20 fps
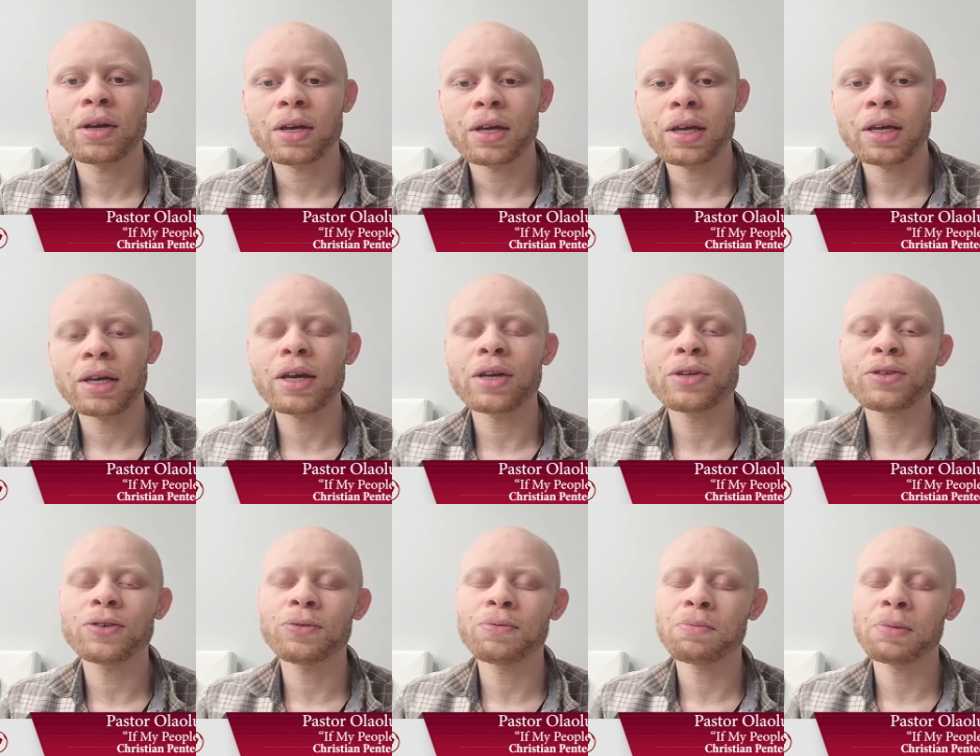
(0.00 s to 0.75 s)
In
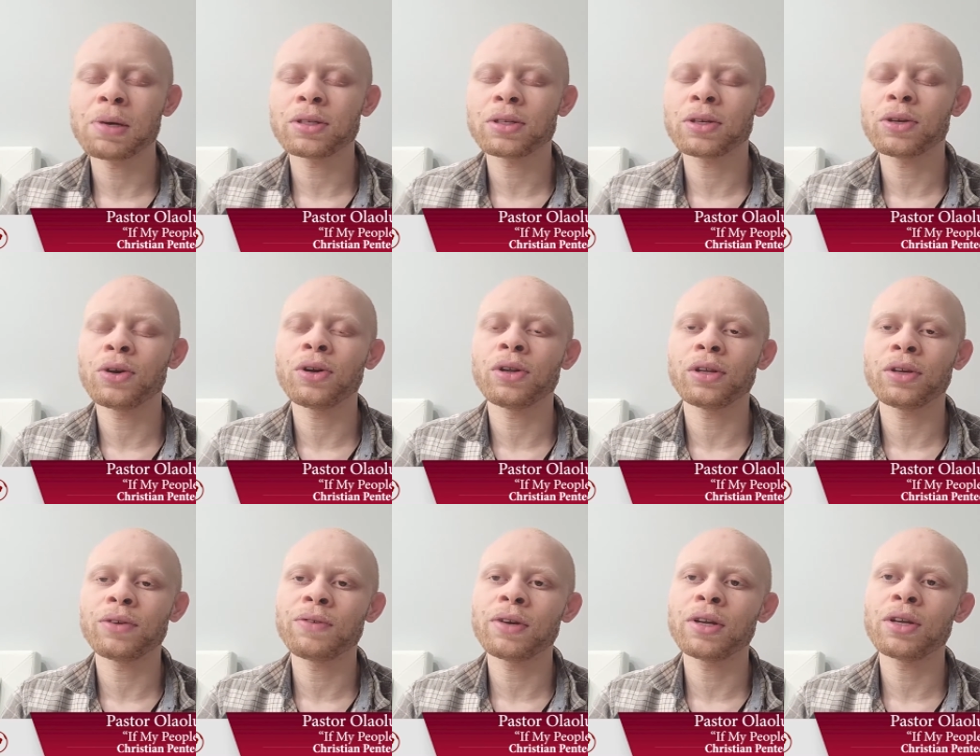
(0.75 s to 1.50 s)
case you've missed the
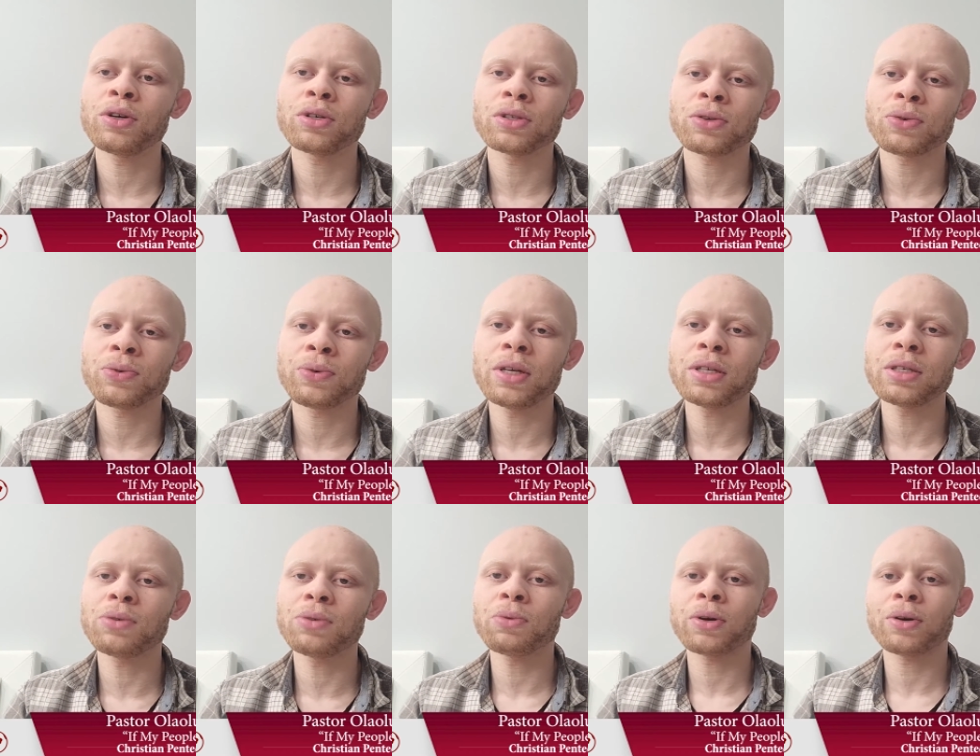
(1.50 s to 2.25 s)
earlier videos, the
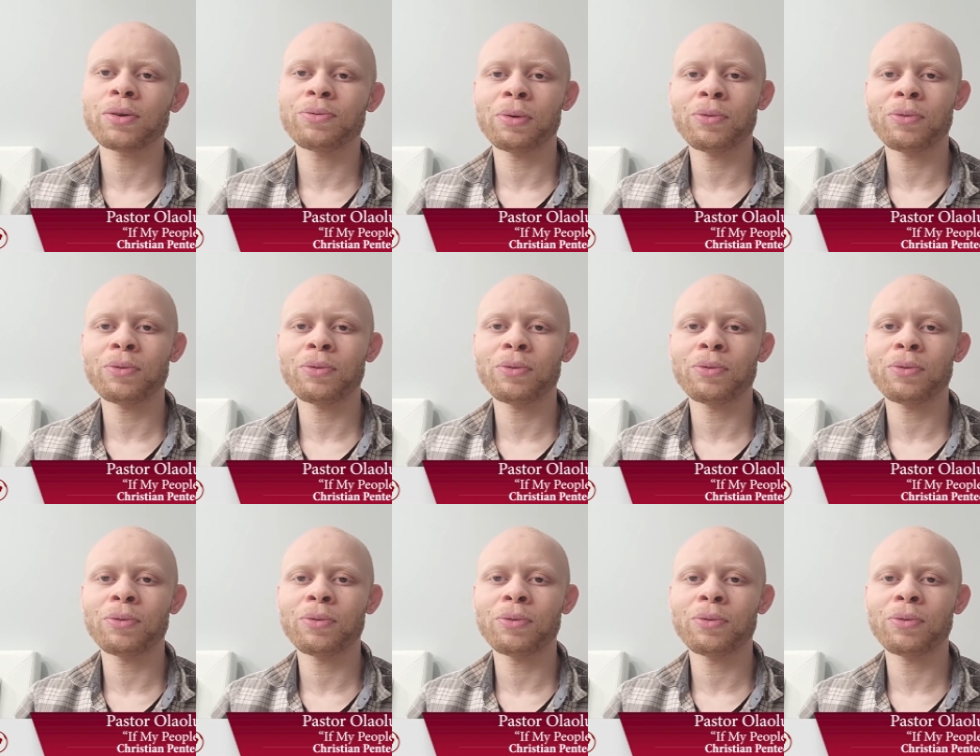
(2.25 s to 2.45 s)
reason we've